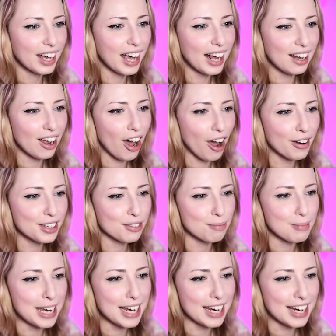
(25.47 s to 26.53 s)
Hello, it's
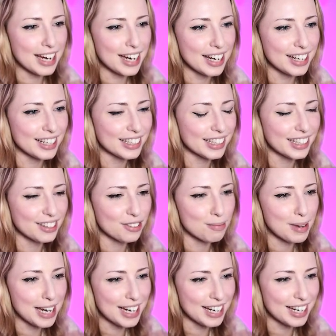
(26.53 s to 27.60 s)
me! It's
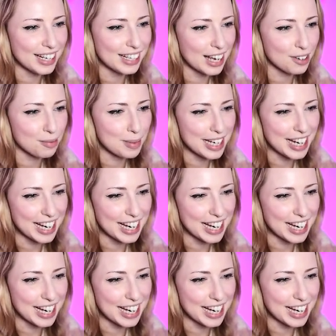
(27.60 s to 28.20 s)
me! Let me